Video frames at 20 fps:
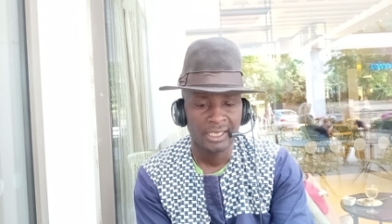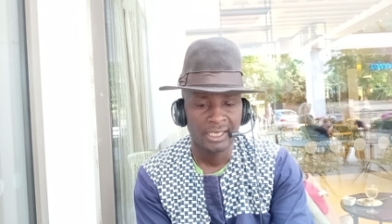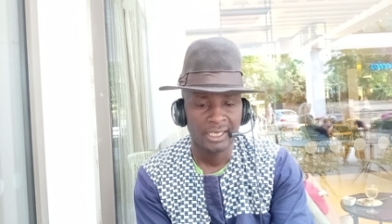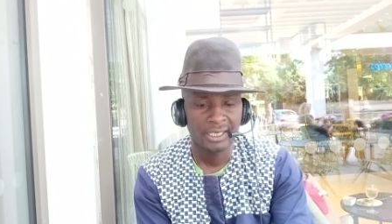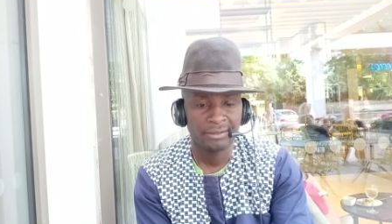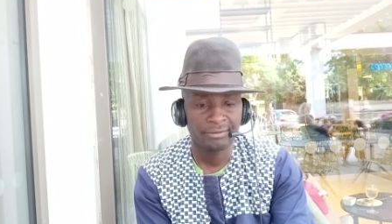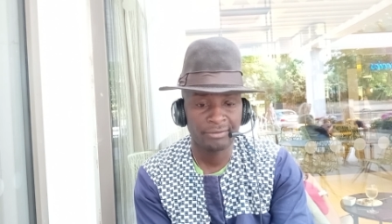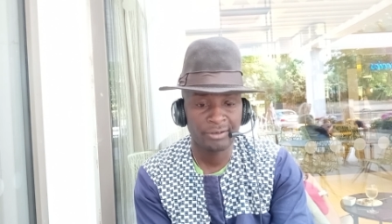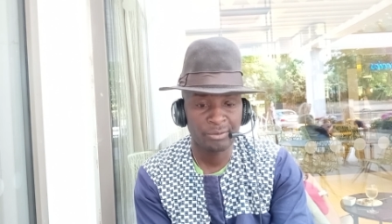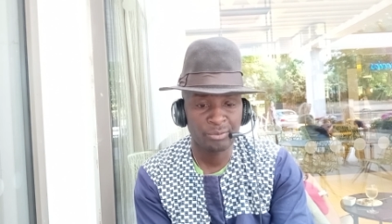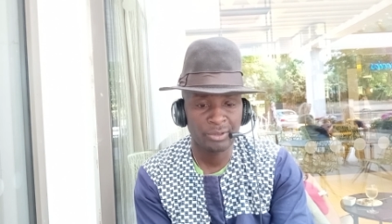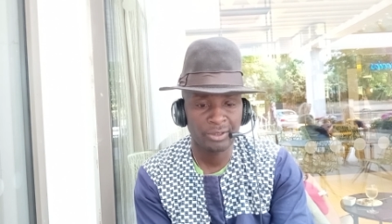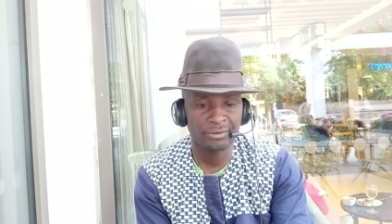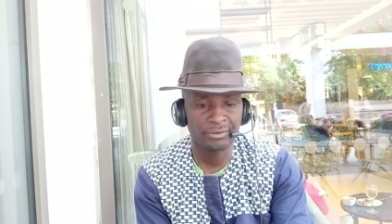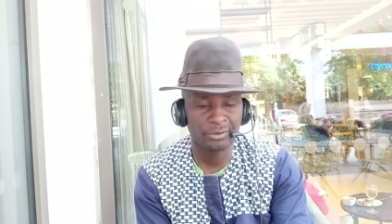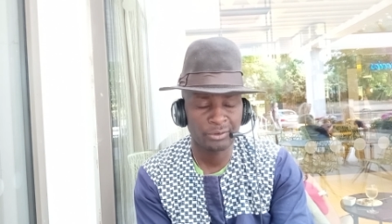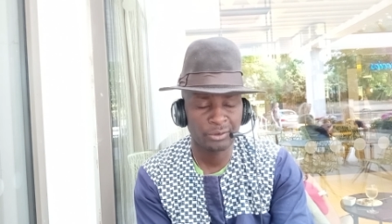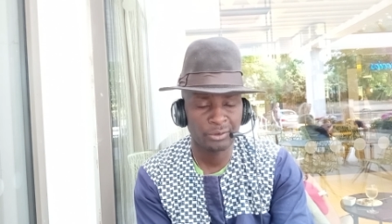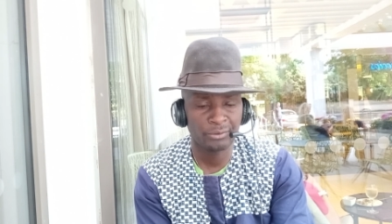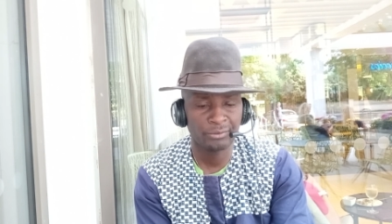a framework
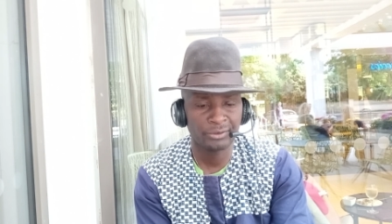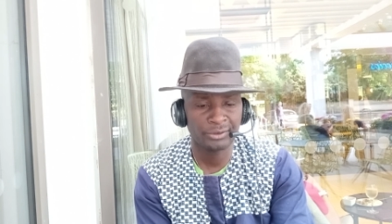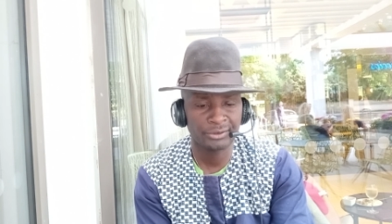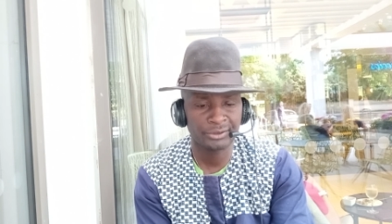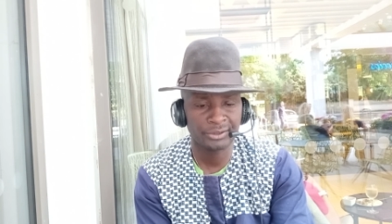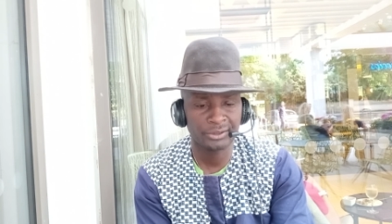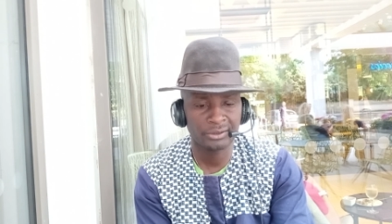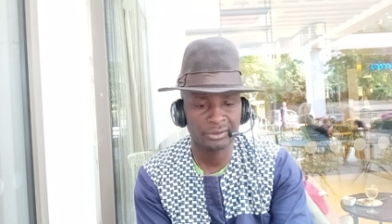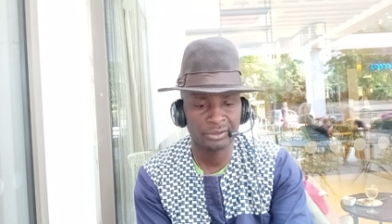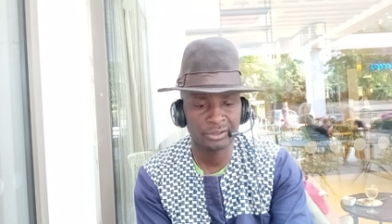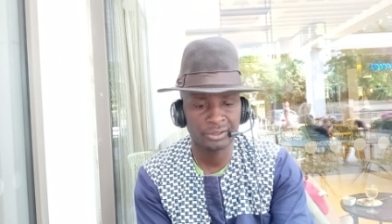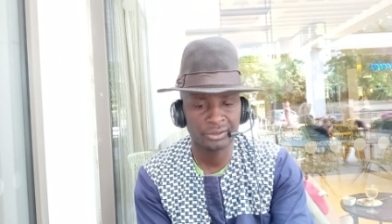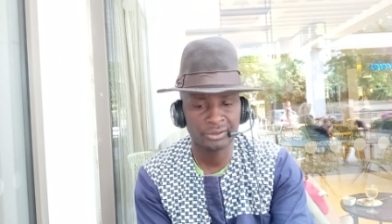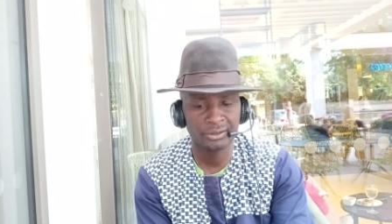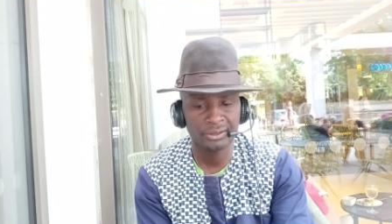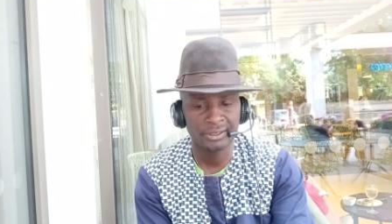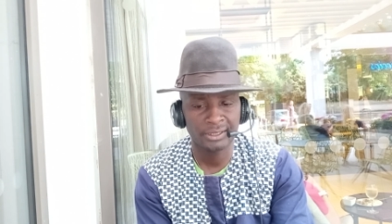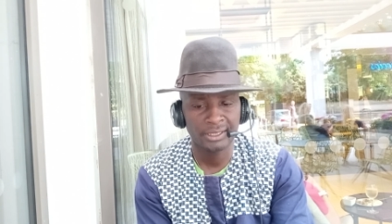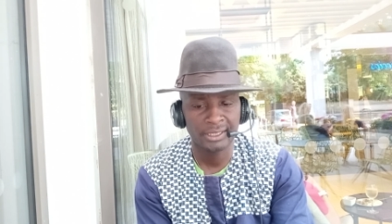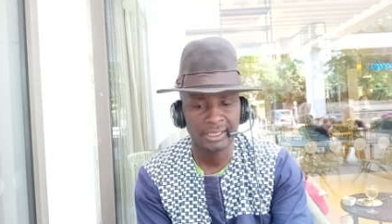for conflict
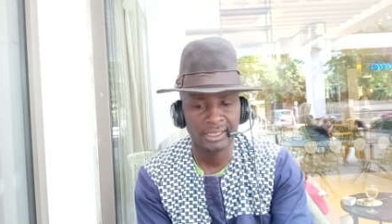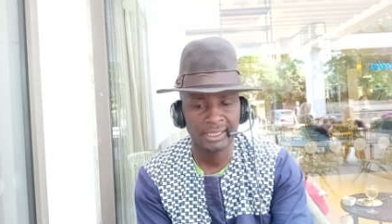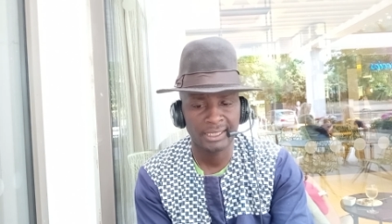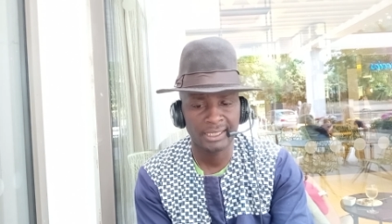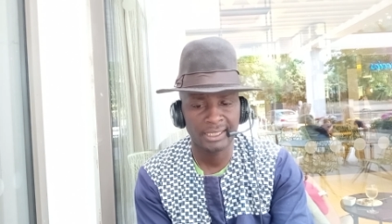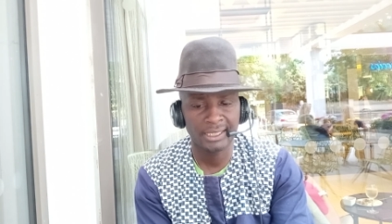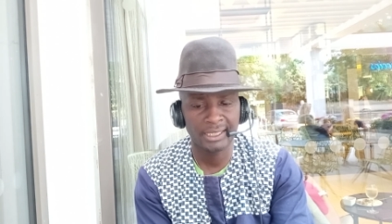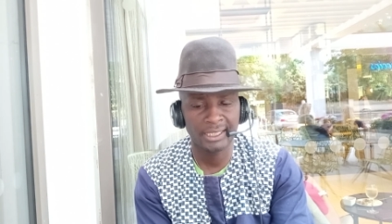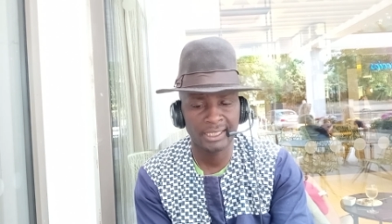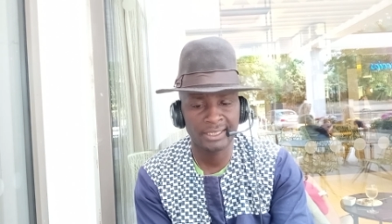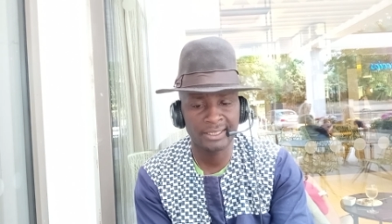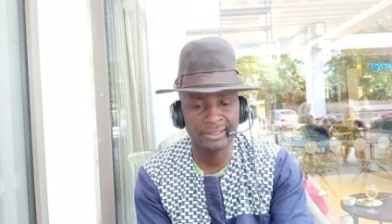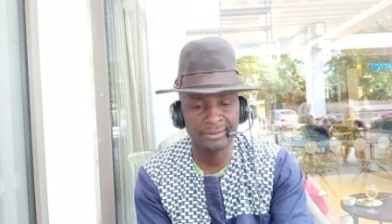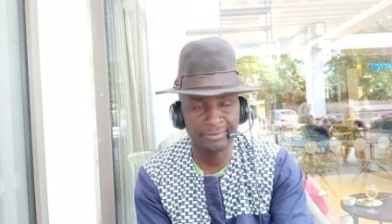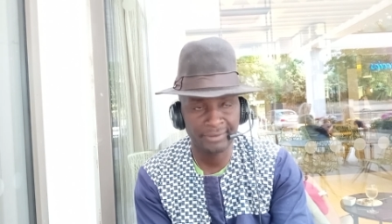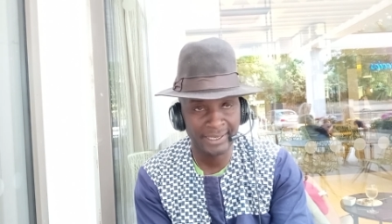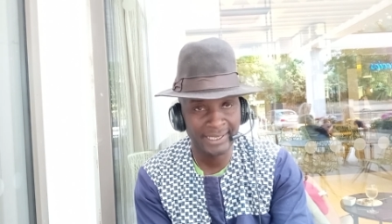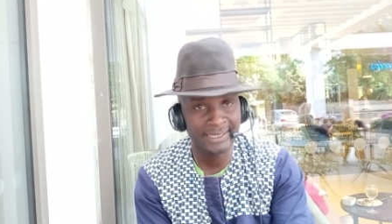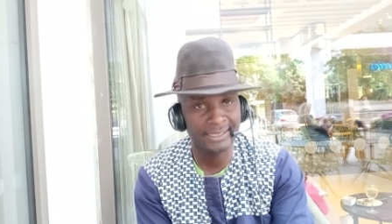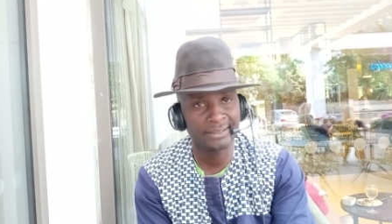resolution, its
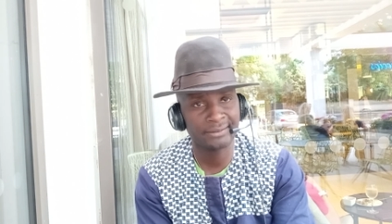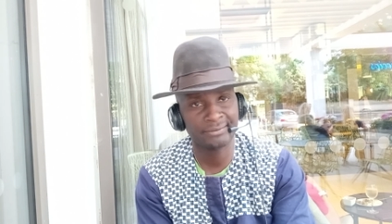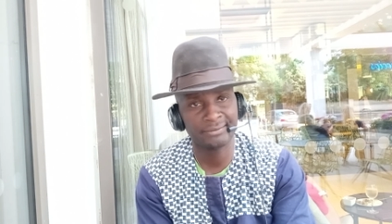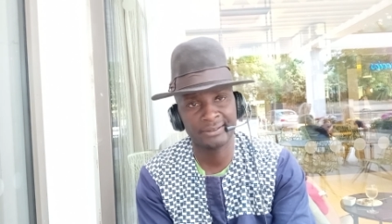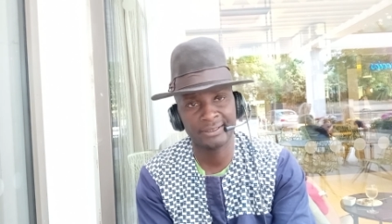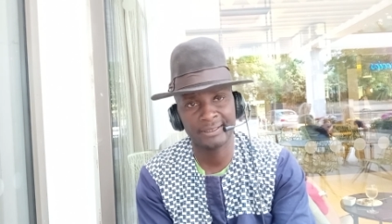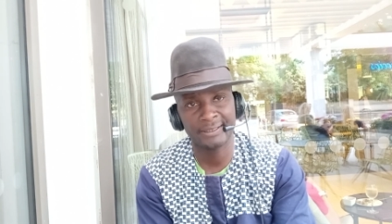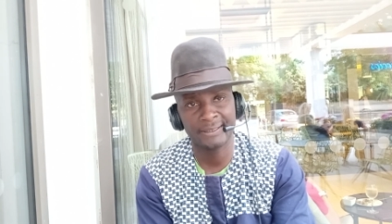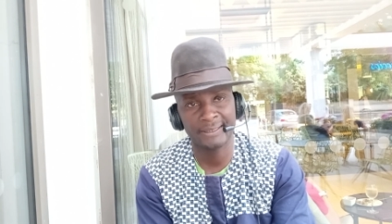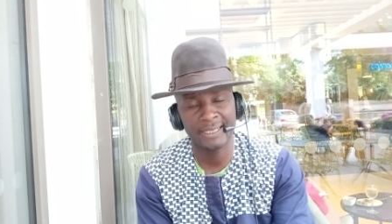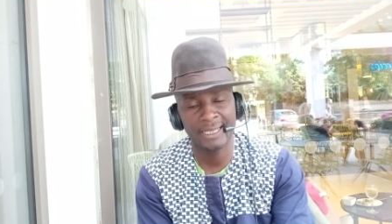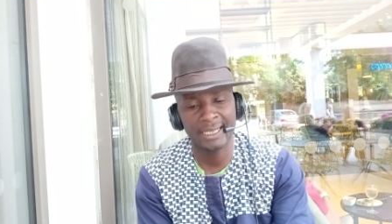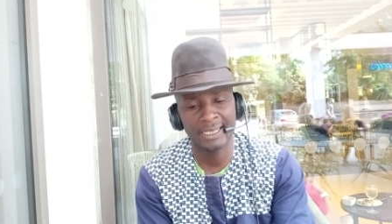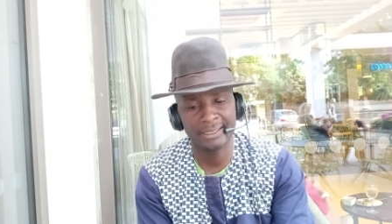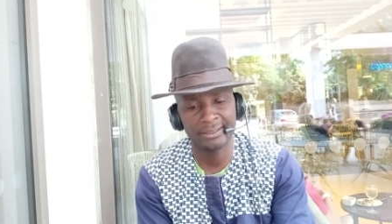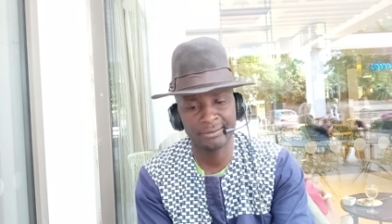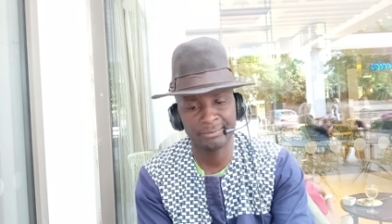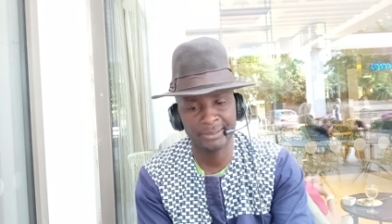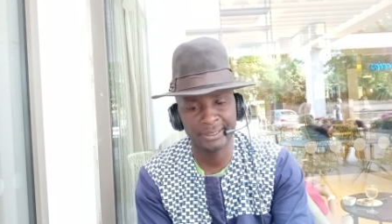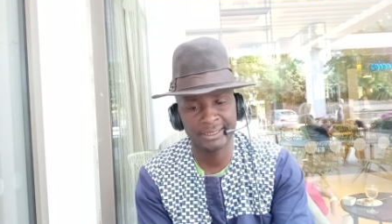effectiveness
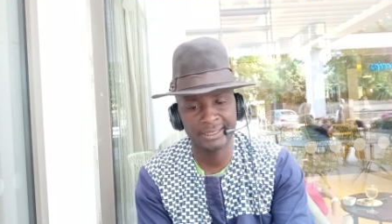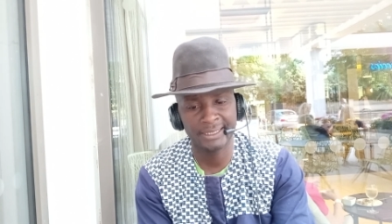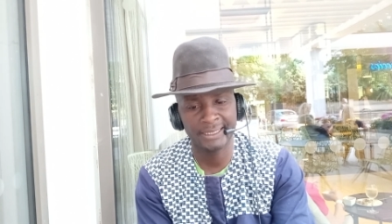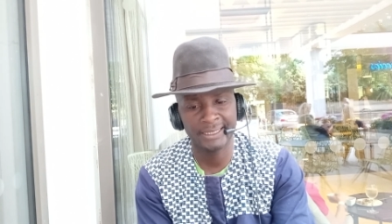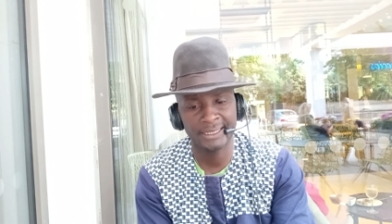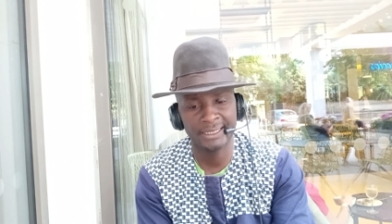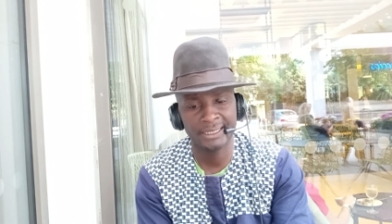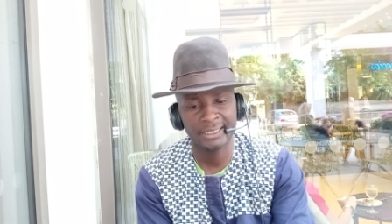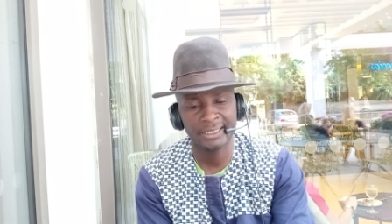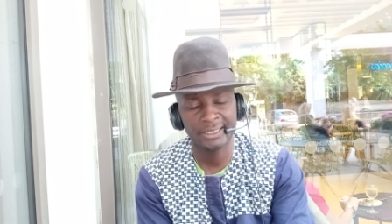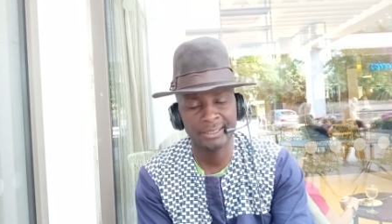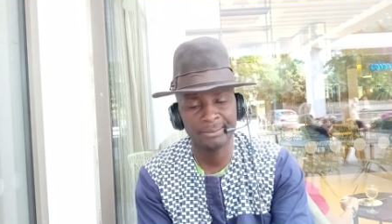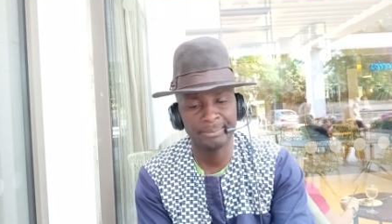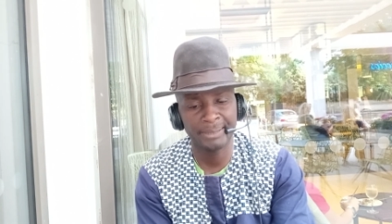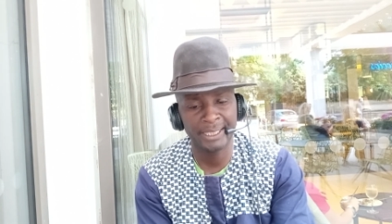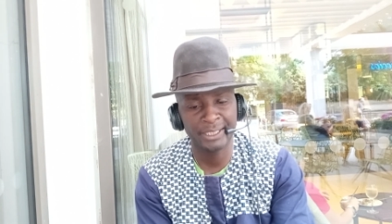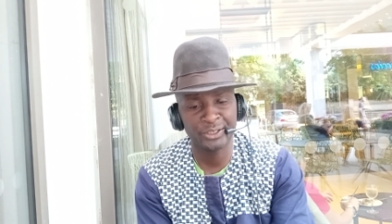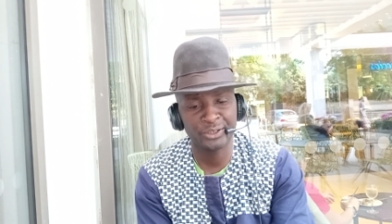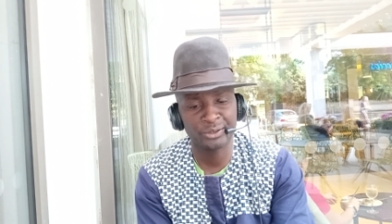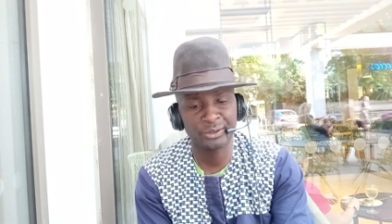ultimately
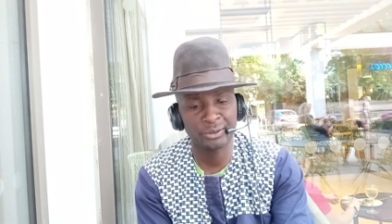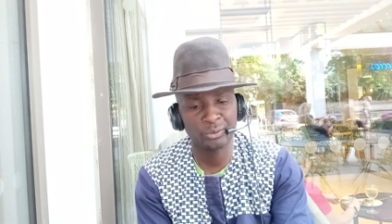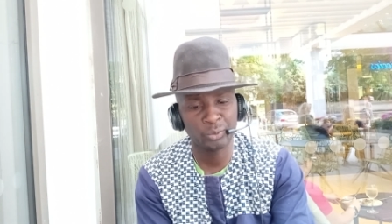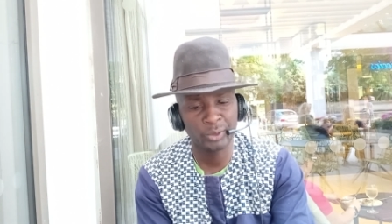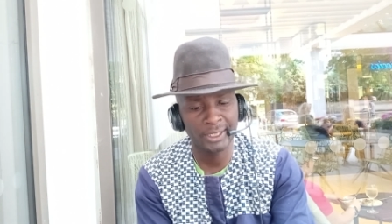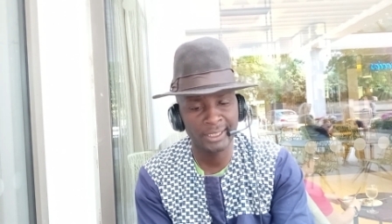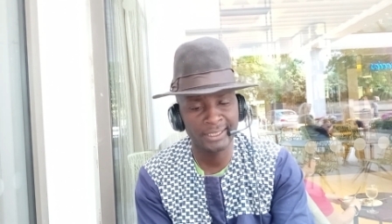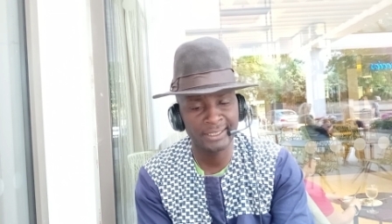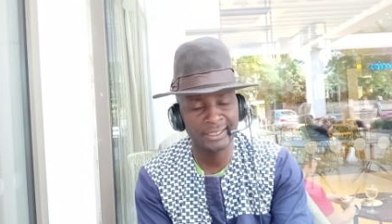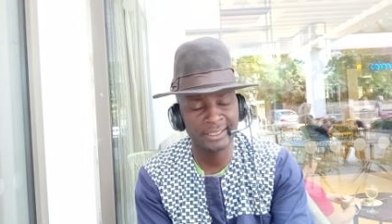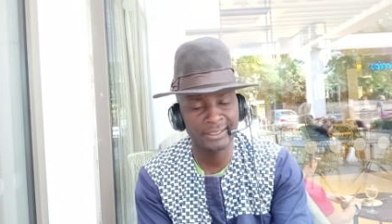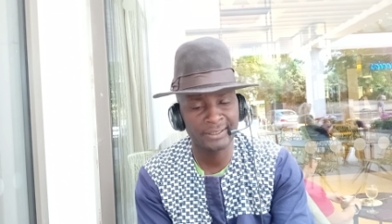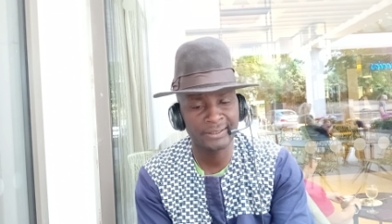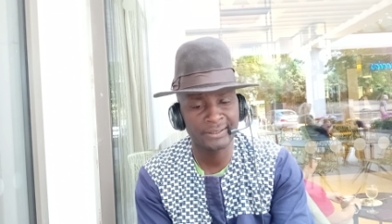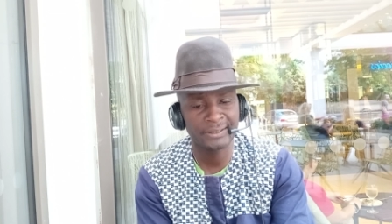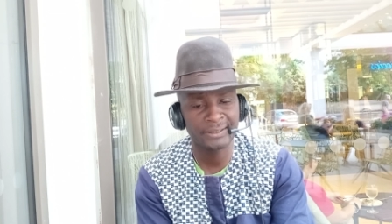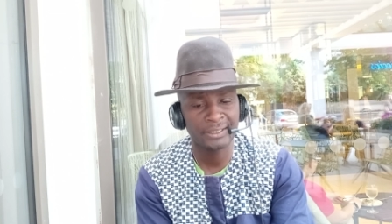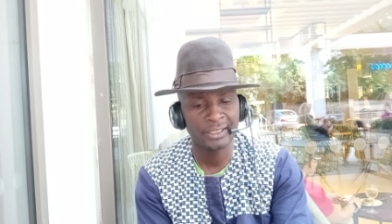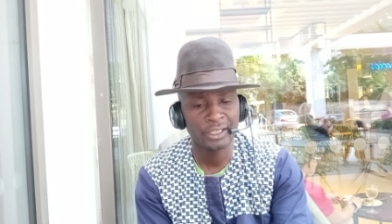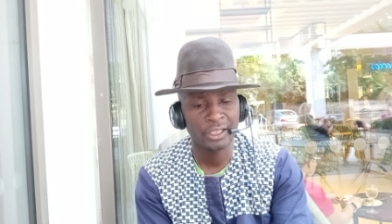depends on the
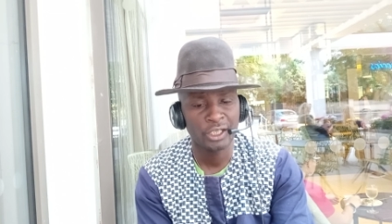willingness